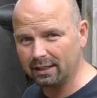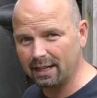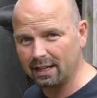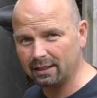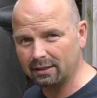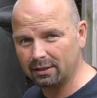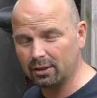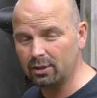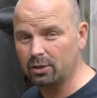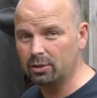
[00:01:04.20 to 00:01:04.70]

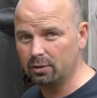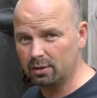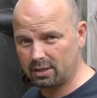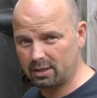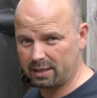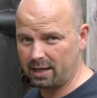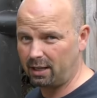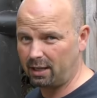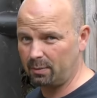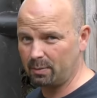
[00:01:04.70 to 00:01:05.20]
get good
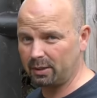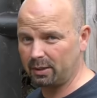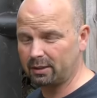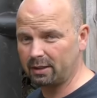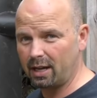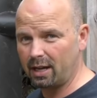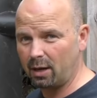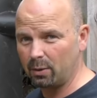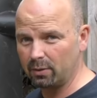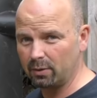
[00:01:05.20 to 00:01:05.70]

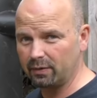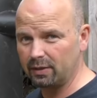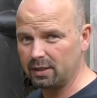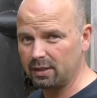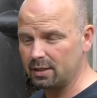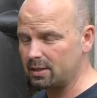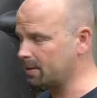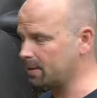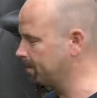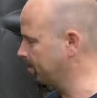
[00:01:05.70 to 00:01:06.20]
settlement out of
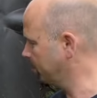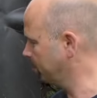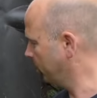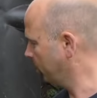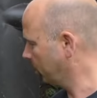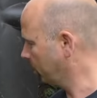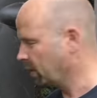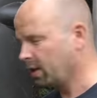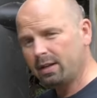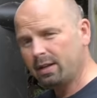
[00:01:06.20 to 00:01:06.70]
these.
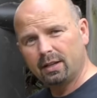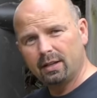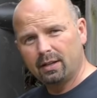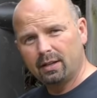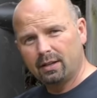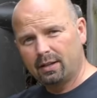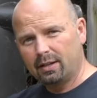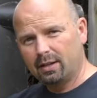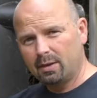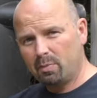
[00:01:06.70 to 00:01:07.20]

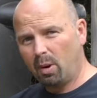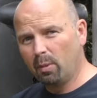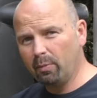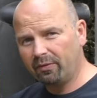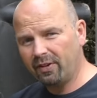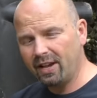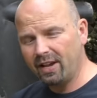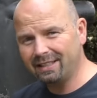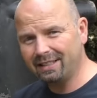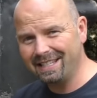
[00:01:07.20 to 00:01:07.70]
Pump
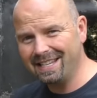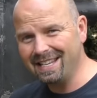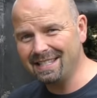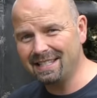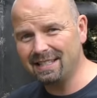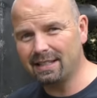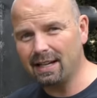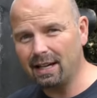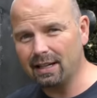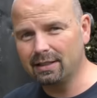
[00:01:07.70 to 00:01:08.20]
fed
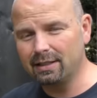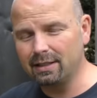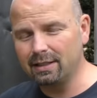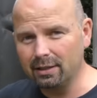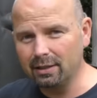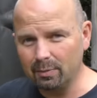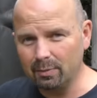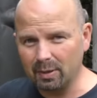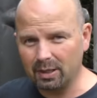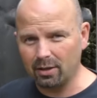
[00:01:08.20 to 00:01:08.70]
isn't
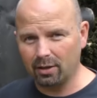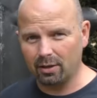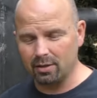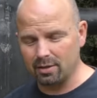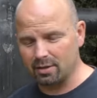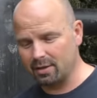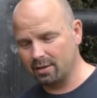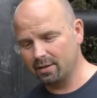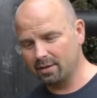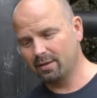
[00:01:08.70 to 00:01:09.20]
ideal
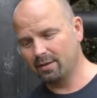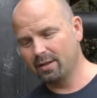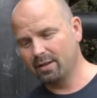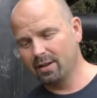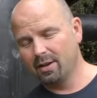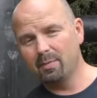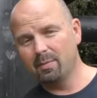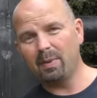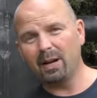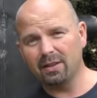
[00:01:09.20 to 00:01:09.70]
because,
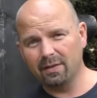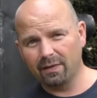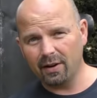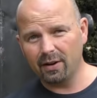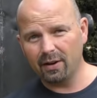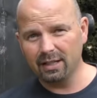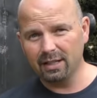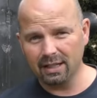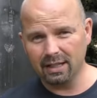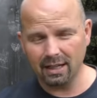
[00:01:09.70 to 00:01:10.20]
by the
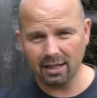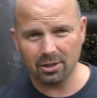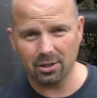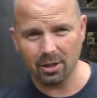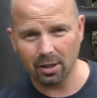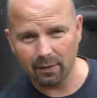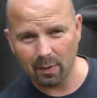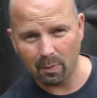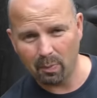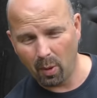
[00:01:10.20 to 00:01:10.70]
very nature
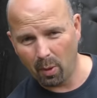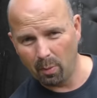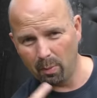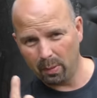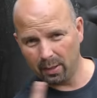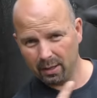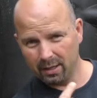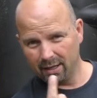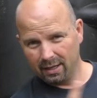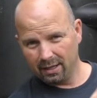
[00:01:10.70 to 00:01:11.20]
of a pump,
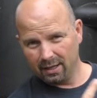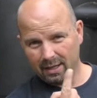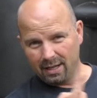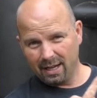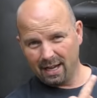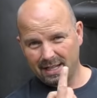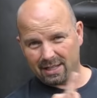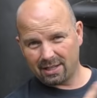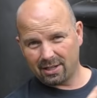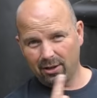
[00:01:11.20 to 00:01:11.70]

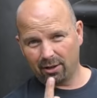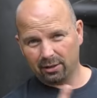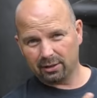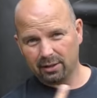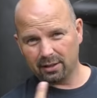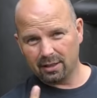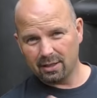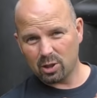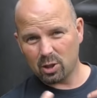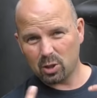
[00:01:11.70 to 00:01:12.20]
it's
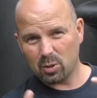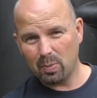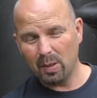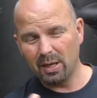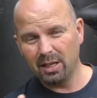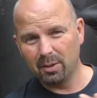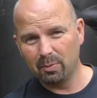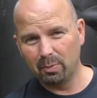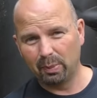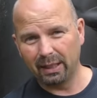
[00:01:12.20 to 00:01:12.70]
got
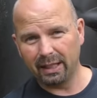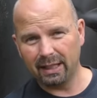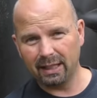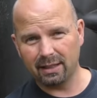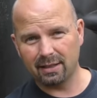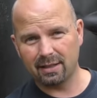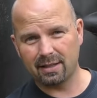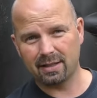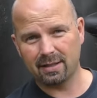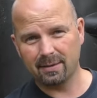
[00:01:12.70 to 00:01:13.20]
spinning
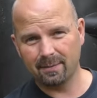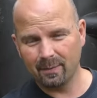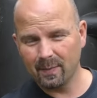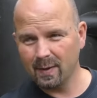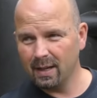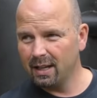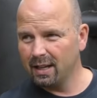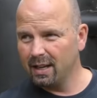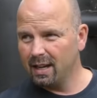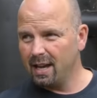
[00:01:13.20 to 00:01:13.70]
blades.
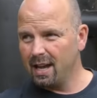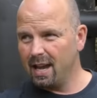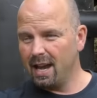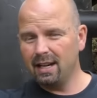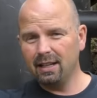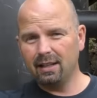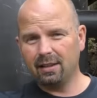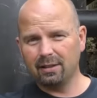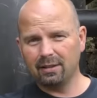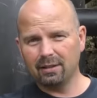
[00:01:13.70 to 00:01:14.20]

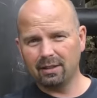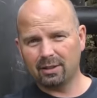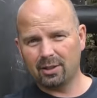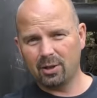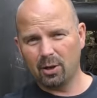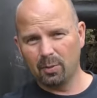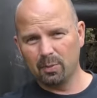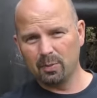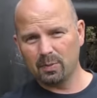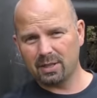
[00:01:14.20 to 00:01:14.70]
Anything that
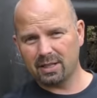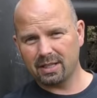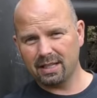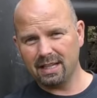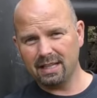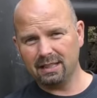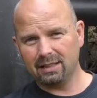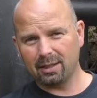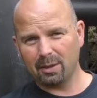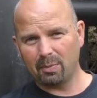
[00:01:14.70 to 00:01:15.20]
comes
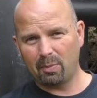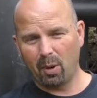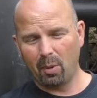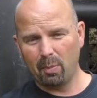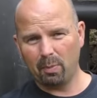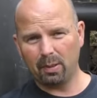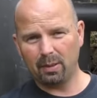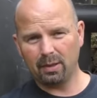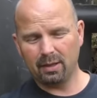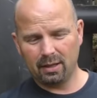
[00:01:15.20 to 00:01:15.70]
into the
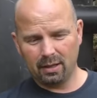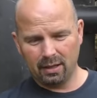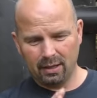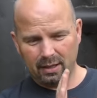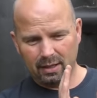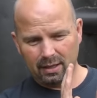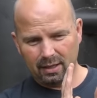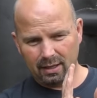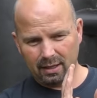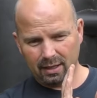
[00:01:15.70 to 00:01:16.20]
pump
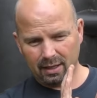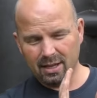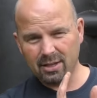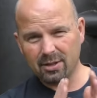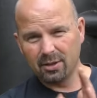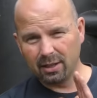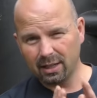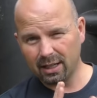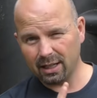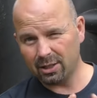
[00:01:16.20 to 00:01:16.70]
is
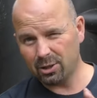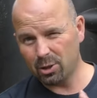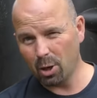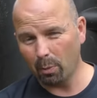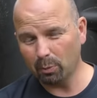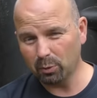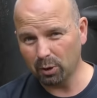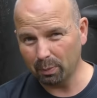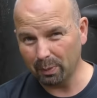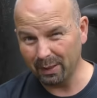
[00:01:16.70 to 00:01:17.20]
going to get
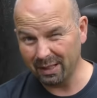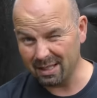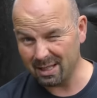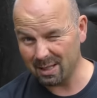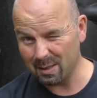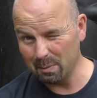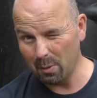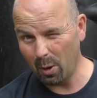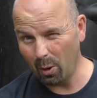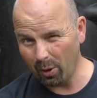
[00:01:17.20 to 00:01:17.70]
chopped up into
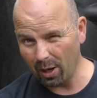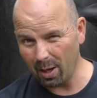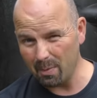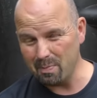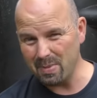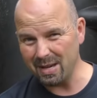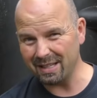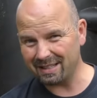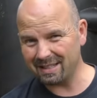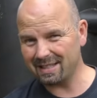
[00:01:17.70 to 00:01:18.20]
smaller
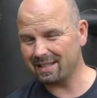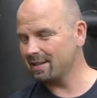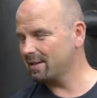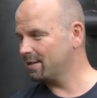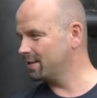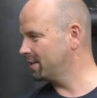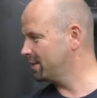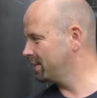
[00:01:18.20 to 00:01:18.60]
bits